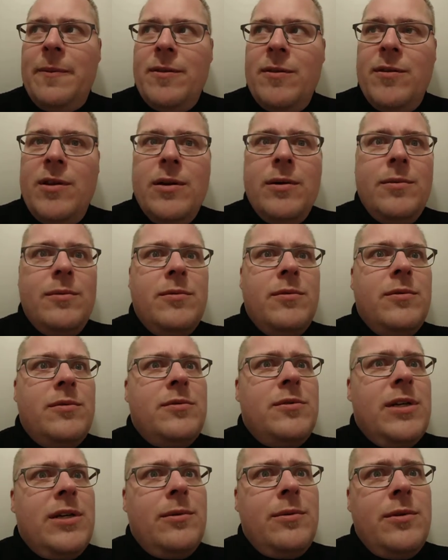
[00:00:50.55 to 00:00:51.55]
the,
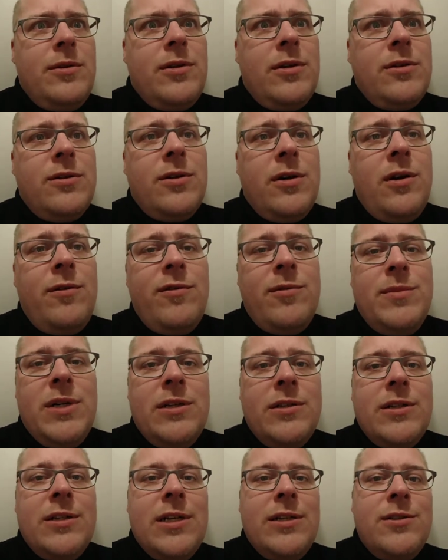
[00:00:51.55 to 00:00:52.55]
the, the
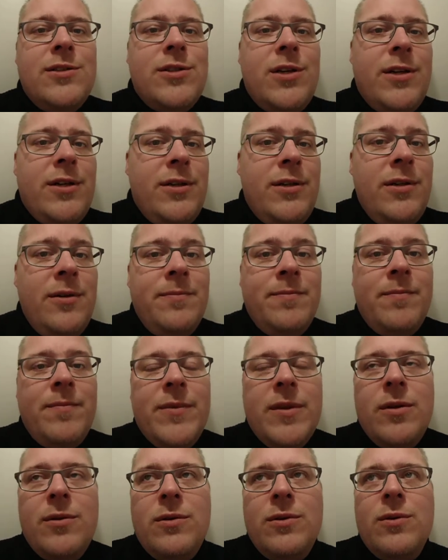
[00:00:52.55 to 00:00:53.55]
government can say
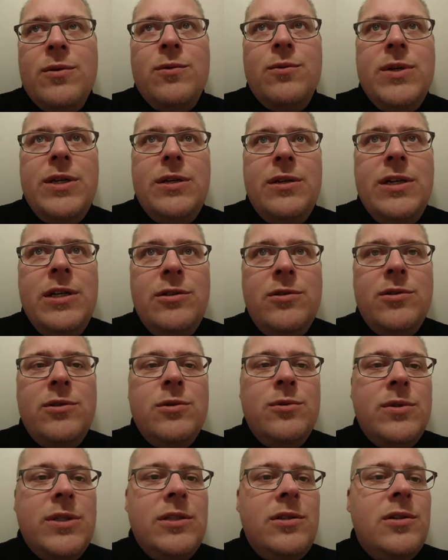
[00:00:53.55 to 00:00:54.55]
we need to
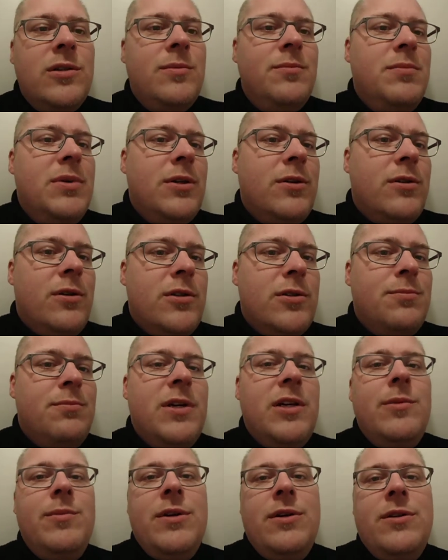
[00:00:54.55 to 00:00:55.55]
do it because
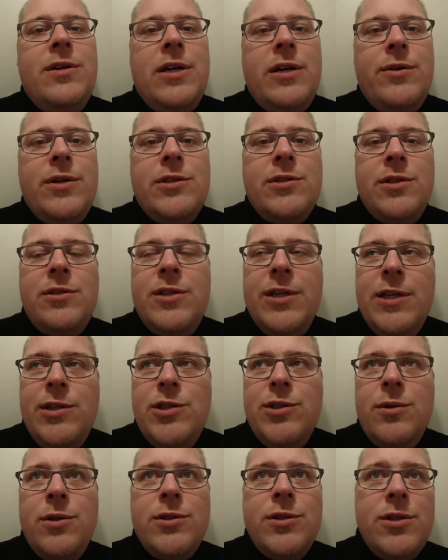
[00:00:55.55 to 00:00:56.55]
maybe there is a
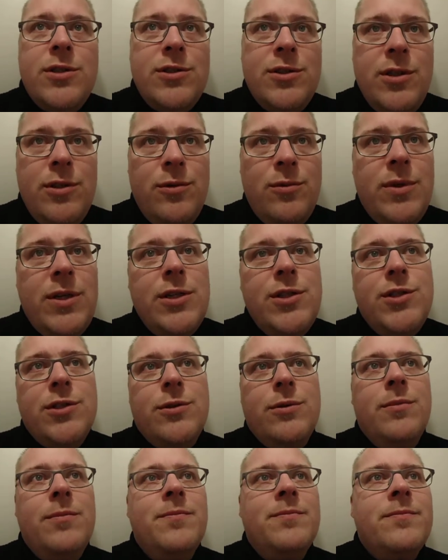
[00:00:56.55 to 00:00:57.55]
dangerous
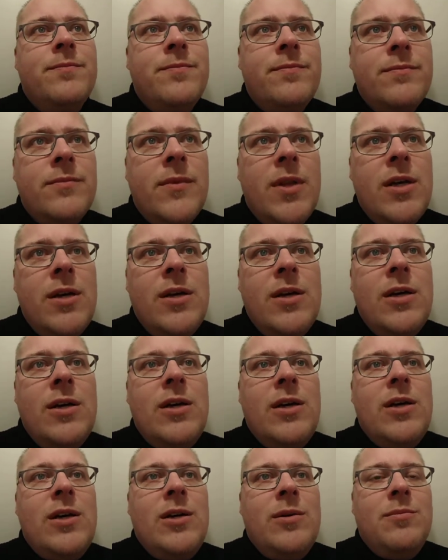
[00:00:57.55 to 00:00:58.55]
situation.
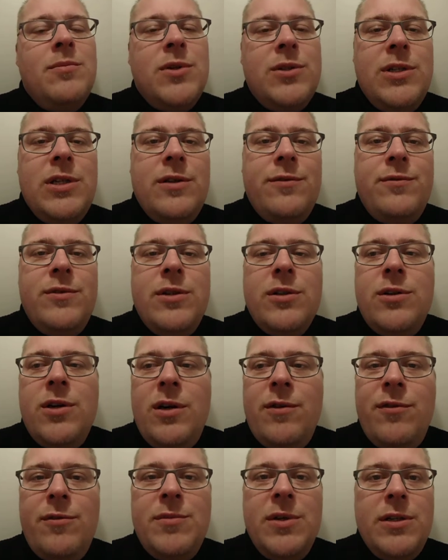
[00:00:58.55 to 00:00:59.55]
But if the
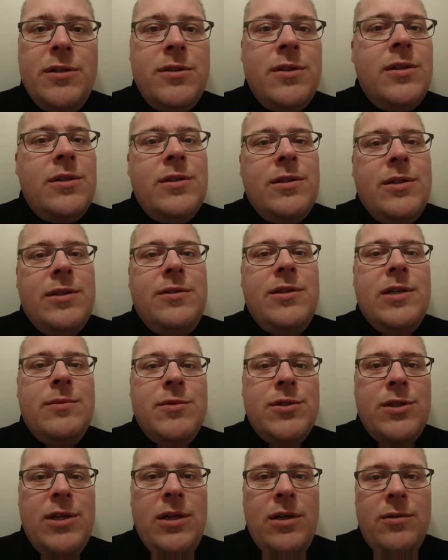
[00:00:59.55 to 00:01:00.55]
government
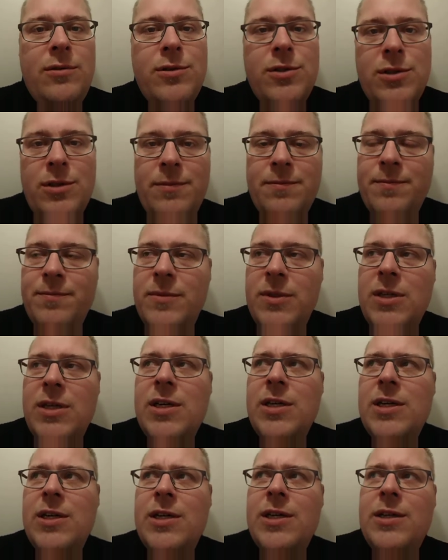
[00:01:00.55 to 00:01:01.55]
themselves
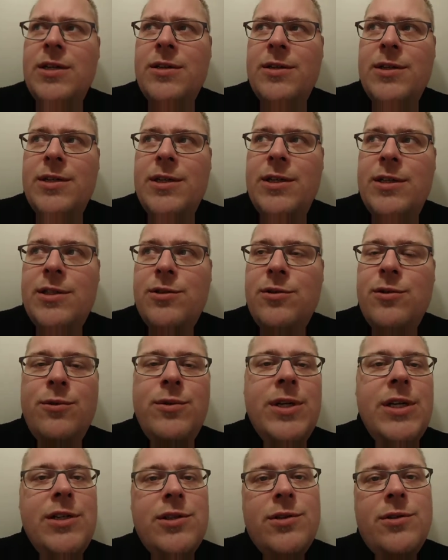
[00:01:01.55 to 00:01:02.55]
is the
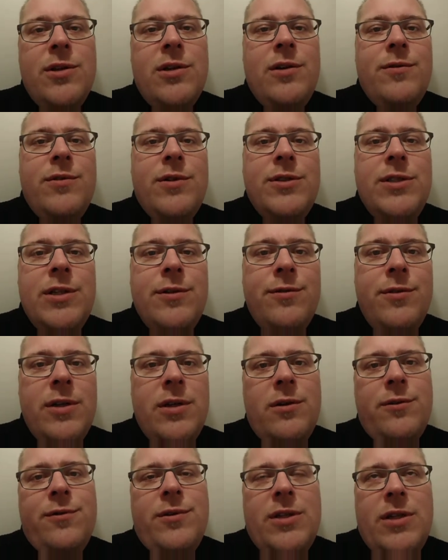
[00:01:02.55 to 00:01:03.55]
reason of a,
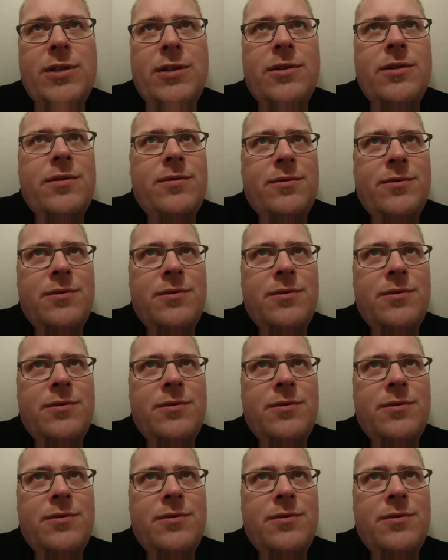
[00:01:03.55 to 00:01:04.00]
of a